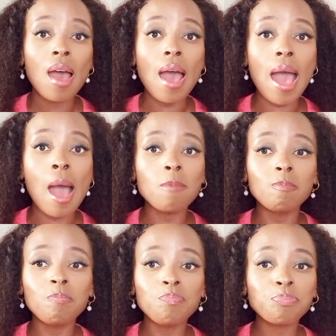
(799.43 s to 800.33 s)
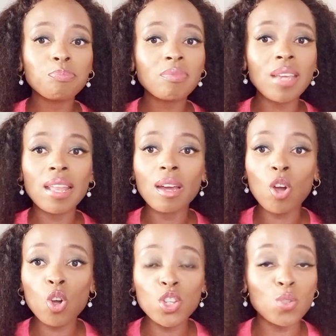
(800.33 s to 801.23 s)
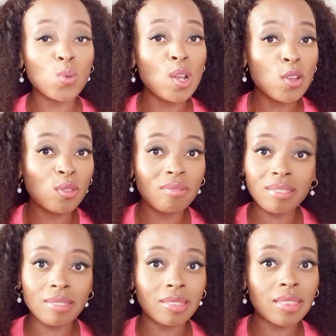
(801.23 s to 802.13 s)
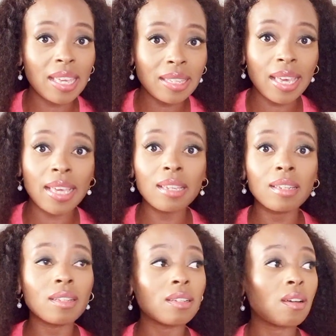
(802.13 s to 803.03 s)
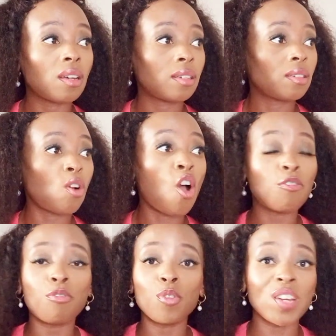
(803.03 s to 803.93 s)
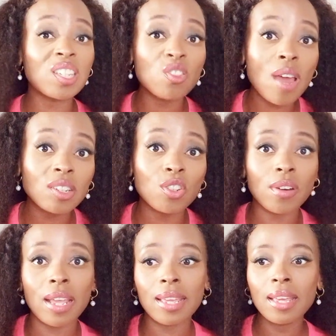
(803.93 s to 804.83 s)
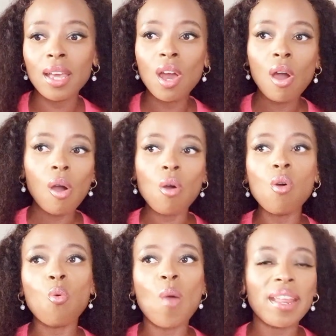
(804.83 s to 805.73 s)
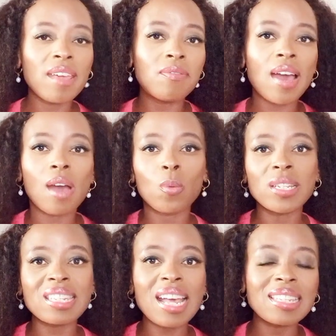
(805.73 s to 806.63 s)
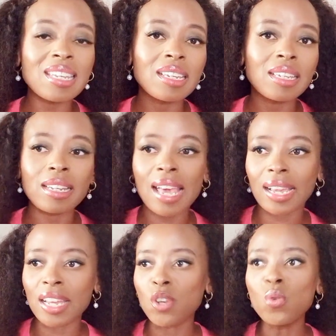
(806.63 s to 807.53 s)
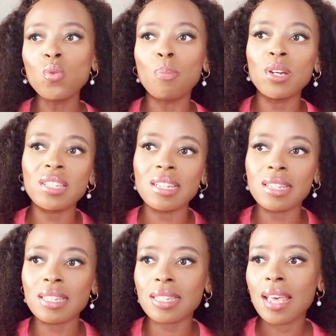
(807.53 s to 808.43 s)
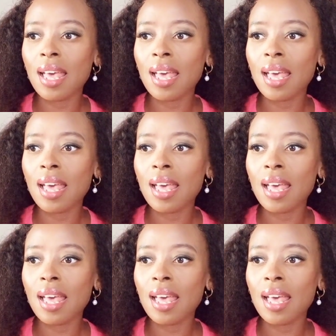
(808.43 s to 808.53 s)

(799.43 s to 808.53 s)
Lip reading: because we're thinking of restructuring or whatever. We're starting like a new business